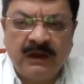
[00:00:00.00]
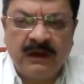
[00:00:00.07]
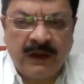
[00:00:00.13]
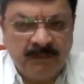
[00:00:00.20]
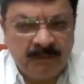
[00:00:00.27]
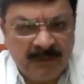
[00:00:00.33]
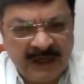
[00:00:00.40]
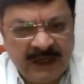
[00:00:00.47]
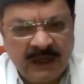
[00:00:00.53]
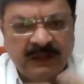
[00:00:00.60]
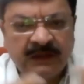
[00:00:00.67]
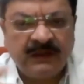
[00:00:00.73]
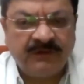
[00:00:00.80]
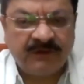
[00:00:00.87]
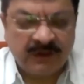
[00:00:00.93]
and many
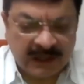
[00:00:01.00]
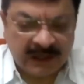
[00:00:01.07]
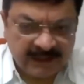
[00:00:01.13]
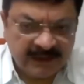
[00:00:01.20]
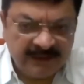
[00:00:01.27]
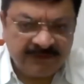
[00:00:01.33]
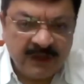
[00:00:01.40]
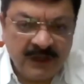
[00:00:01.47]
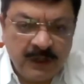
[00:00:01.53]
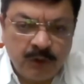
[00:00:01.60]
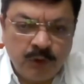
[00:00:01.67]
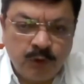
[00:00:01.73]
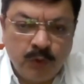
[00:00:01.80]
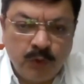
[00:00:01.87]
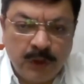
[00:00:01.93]
others like this
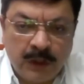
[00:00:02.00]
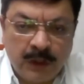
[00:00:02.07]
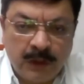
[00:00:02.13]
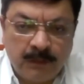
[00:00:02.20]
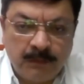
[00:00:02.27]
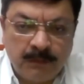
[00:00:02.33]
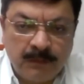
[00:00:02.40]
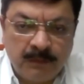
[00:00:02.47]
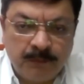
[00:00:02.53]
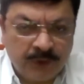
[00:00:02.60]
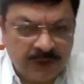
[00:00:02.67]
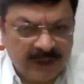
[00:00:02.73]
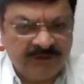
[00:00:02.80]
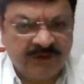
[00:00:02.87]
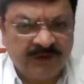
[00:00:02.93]
to um,
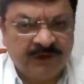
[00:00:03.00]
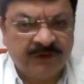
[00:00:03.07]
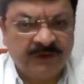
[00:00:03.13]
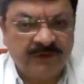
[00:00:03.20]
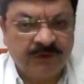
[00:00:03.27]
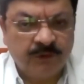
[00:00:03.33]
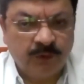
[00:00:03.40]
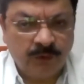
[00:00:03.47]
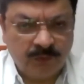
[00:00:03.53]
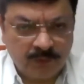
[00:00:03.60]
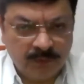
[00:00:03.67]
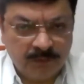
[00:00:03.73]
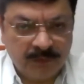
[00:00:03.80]
protect citizens, you know,